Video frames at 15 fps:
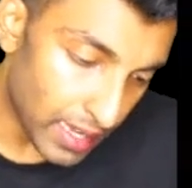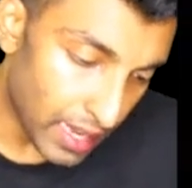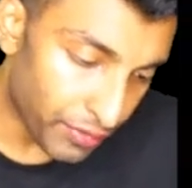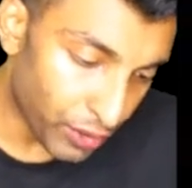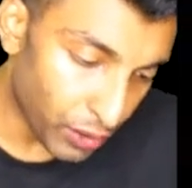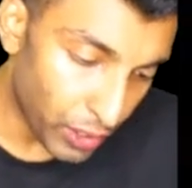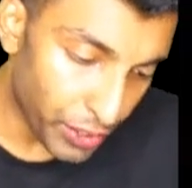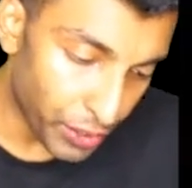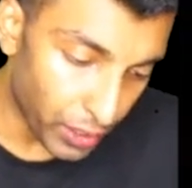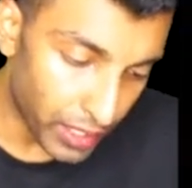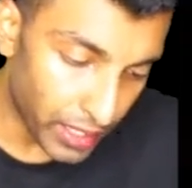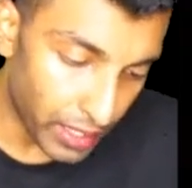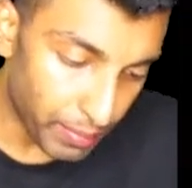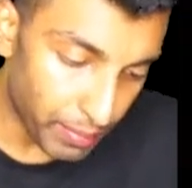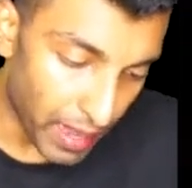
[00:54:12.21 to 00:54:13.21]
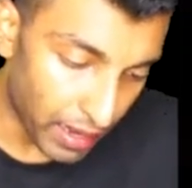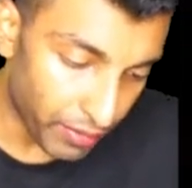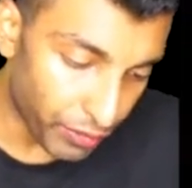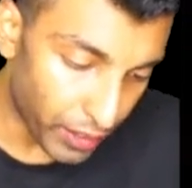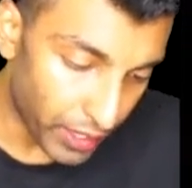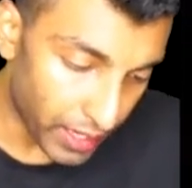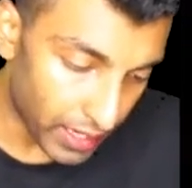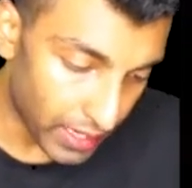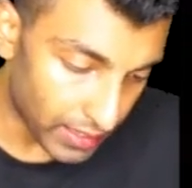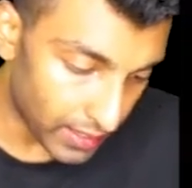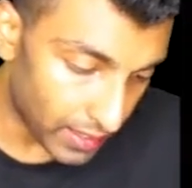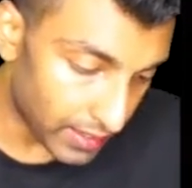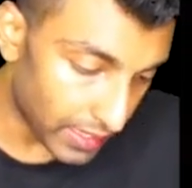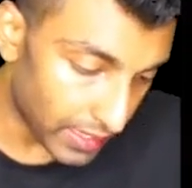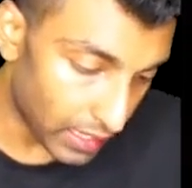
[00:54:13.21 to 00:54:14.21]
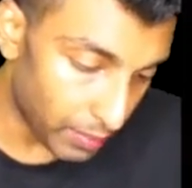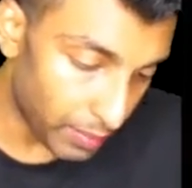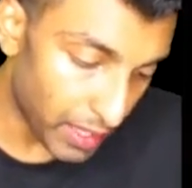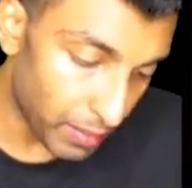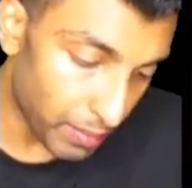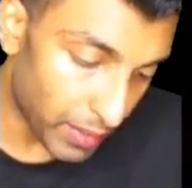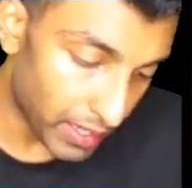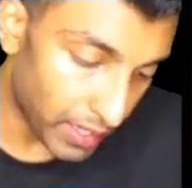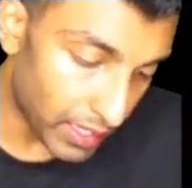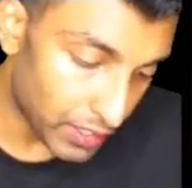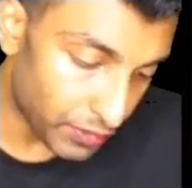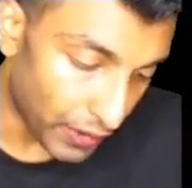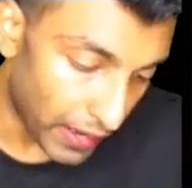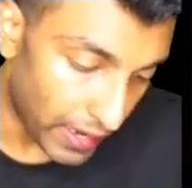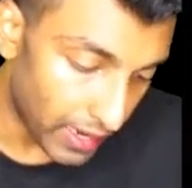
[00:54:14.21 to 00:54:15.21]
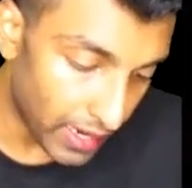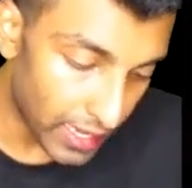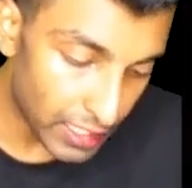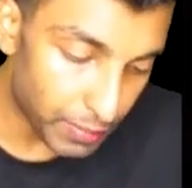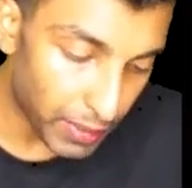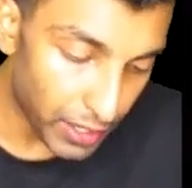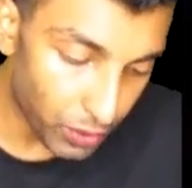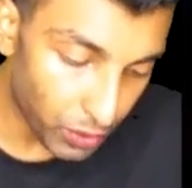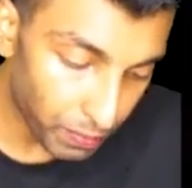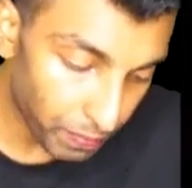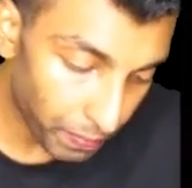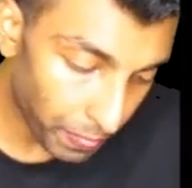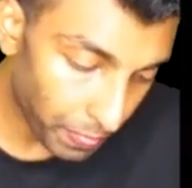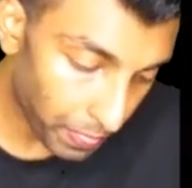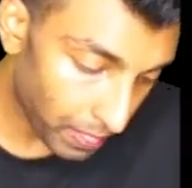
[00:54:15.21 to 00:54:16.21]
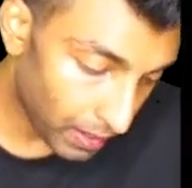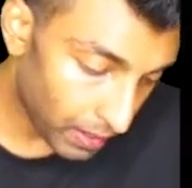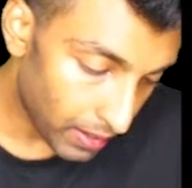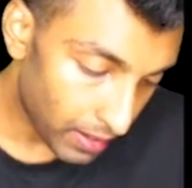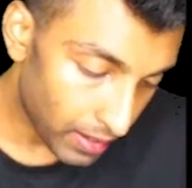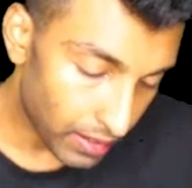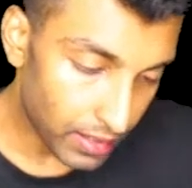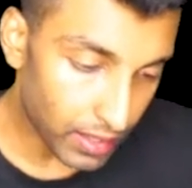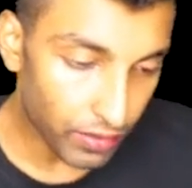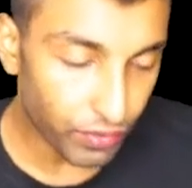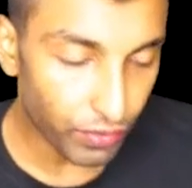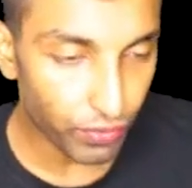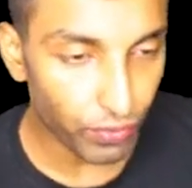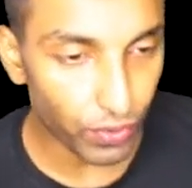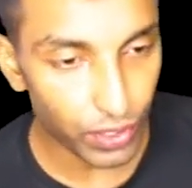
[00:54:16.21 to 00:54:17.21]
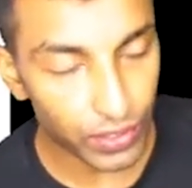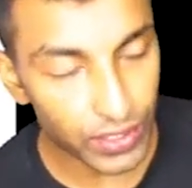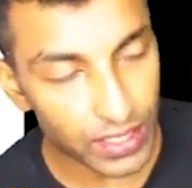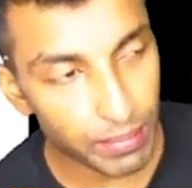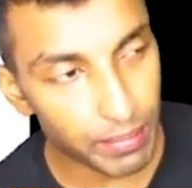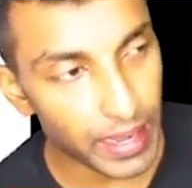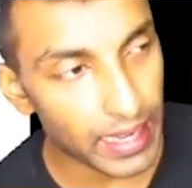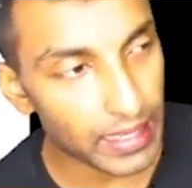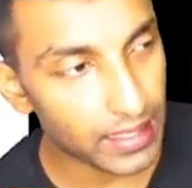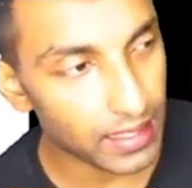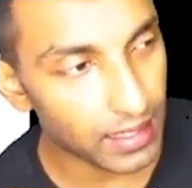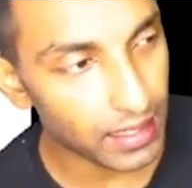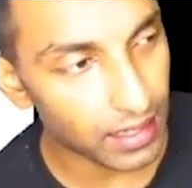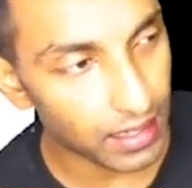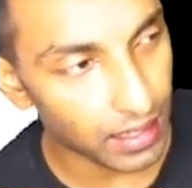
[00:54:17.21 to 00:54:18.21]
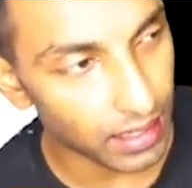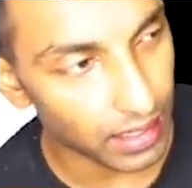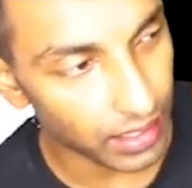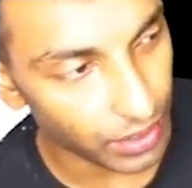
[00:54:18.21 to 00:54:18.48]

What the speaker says: I have told you already, Bank for International Settlement, but it is finalized by whom? What is the major